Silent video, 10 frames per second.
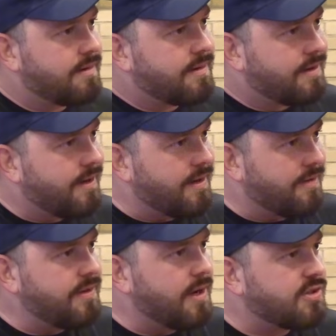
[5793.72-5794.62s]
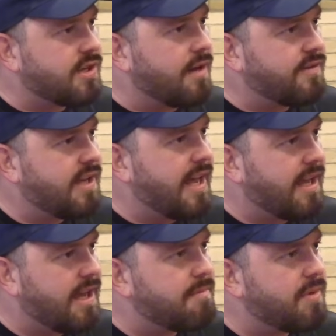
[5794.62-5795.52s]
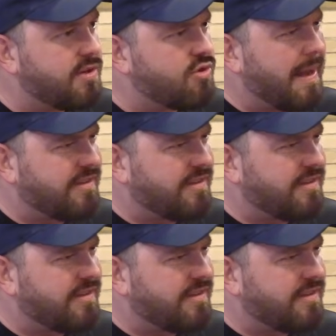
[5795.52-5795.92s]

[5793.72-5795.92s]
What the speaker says: starting to kick in because you're about to